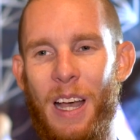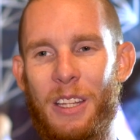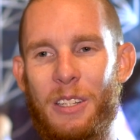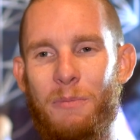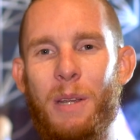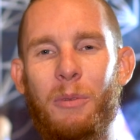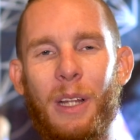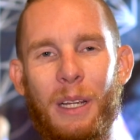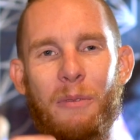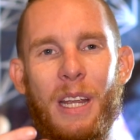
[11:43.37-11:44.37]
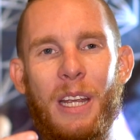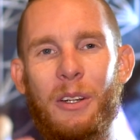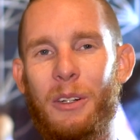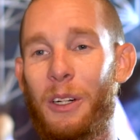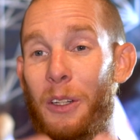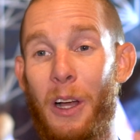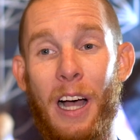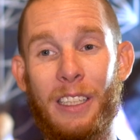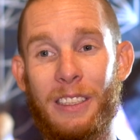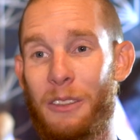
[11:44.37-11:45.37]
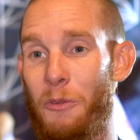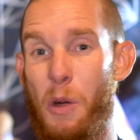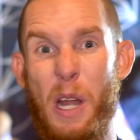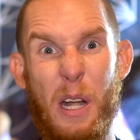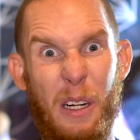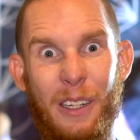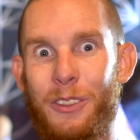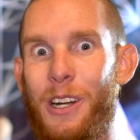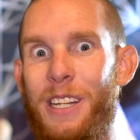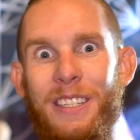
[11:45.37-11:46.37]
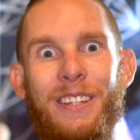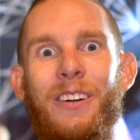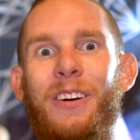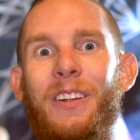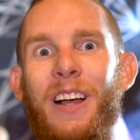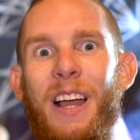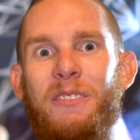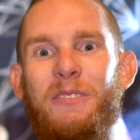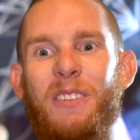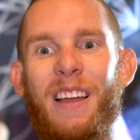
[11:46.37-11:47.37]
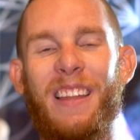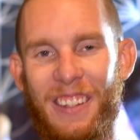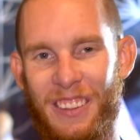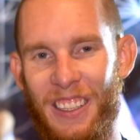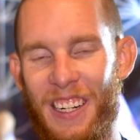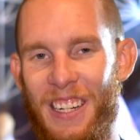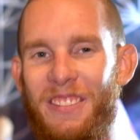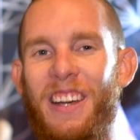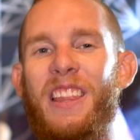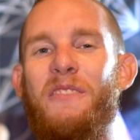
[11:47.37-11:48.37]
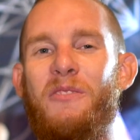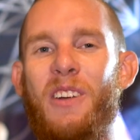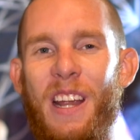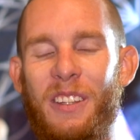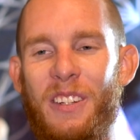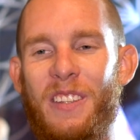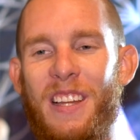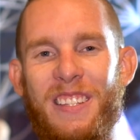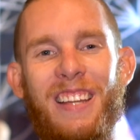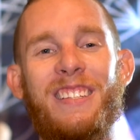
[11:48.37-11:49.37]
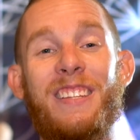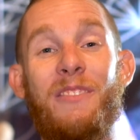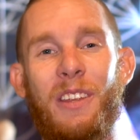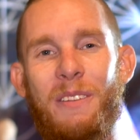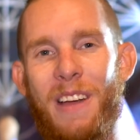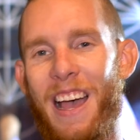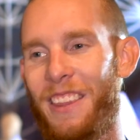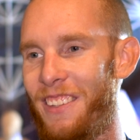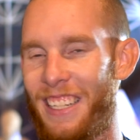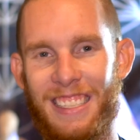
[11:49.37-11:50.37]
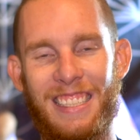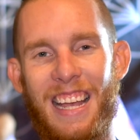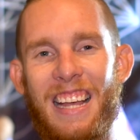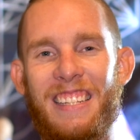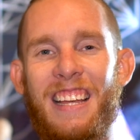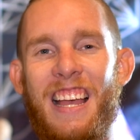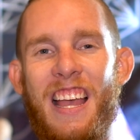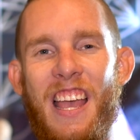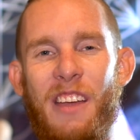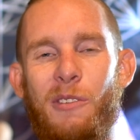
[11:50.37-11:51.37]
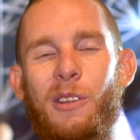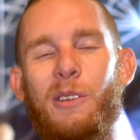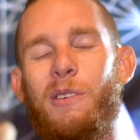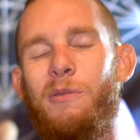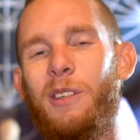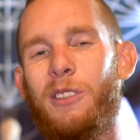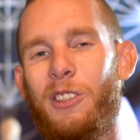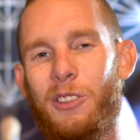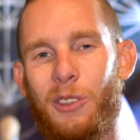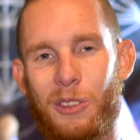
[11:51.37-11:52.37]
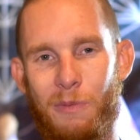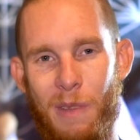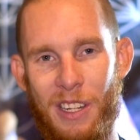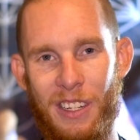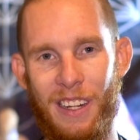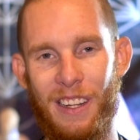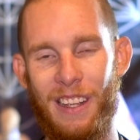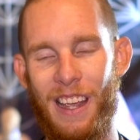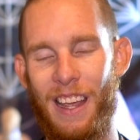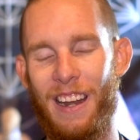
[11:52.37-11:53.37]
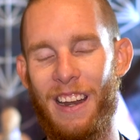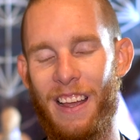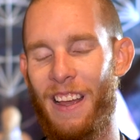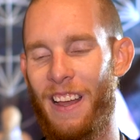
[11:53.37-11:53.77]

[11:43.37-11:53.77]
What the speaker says: these people like me who are lost and weird and crazy their whole life, find that clarity, find that breakthrough that sets them on their path of success and really fulfills their soul's mission. And